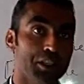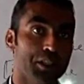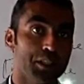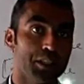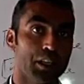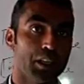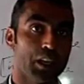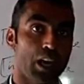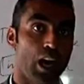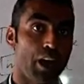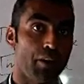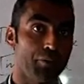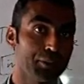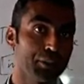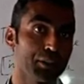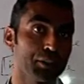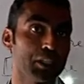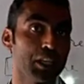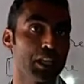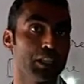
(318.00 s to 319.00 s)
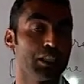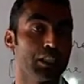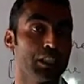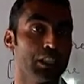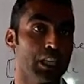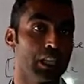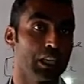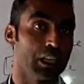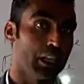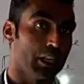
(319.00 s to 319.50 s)
which is after the
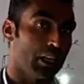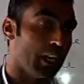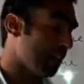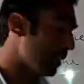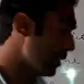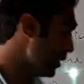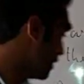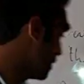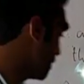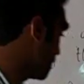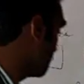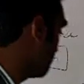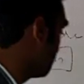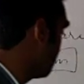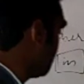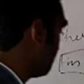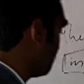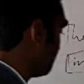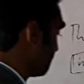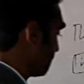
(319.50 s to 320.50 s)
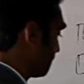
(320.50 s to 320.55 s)
other thing, like this.